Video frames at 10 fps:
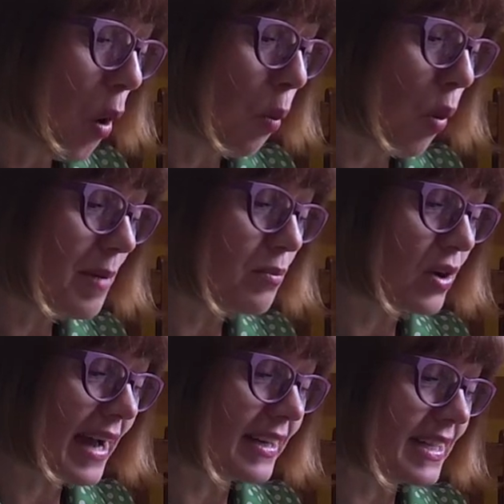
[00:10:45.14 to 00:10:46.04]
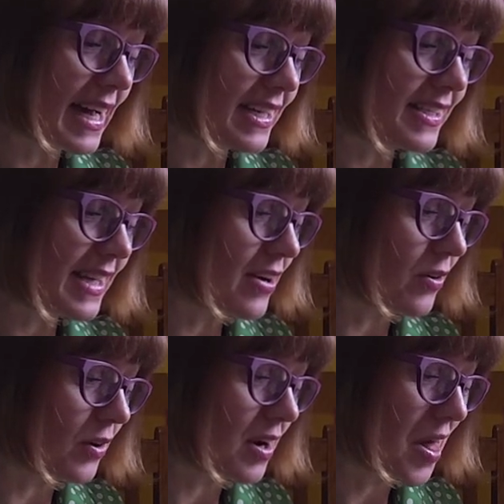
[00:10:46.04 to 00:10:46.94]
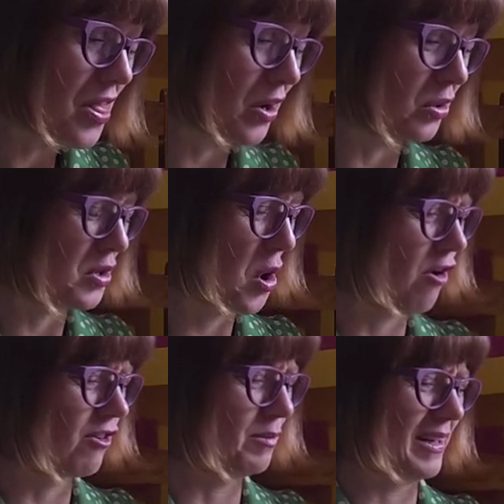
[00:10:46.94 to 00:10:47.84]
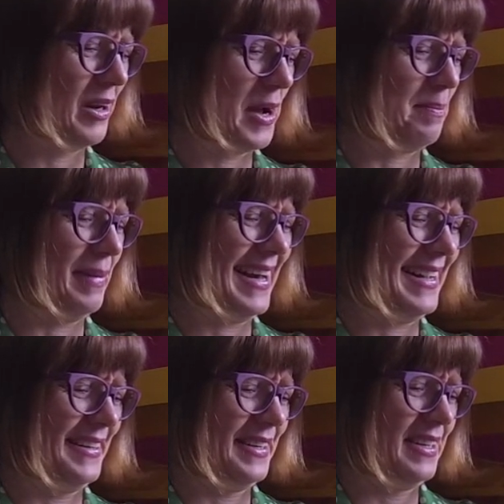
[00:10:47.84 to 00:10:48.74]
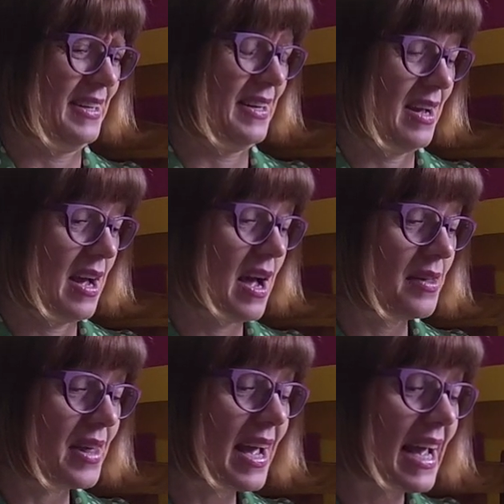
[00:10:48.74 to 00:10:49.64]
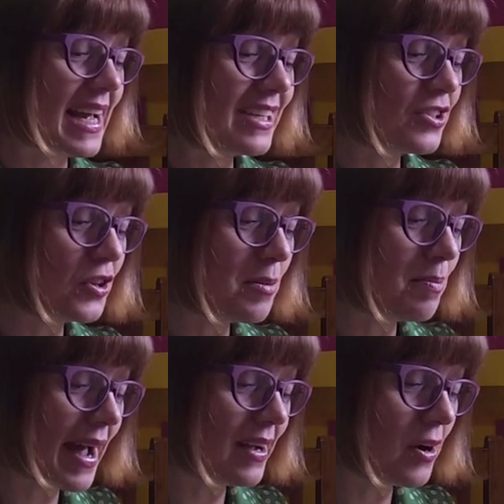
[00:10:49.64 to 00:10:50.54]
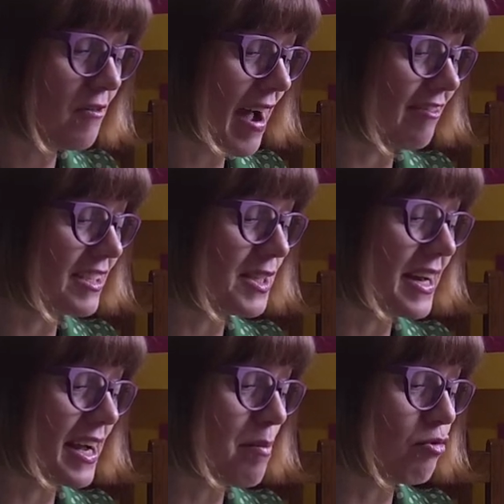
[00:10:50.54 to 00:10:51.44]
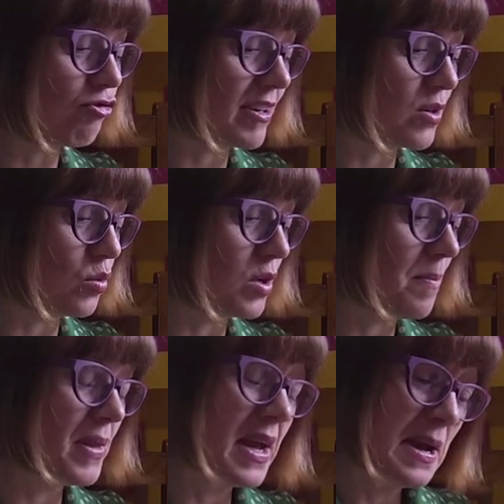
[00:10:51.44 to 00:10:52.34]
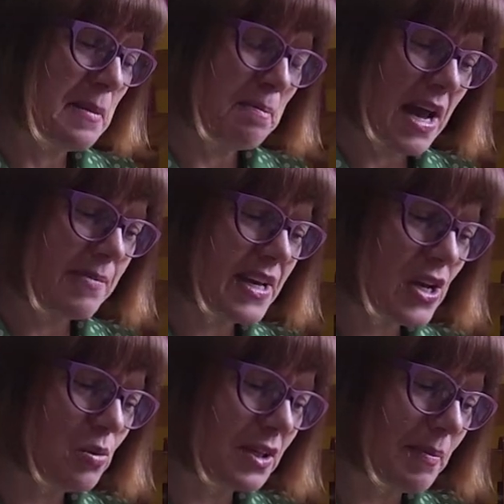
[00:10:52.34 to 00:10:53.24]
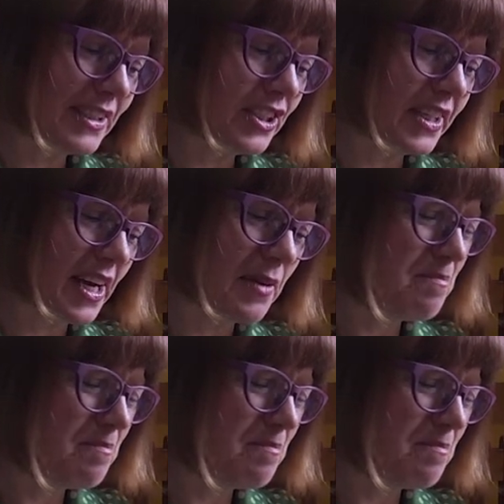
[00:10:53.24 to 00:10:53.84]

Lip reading: One book had a dark stain on it that looked horribly like blood. The hairs on the back of Harry's neck prickled. Maybe he was imagining it.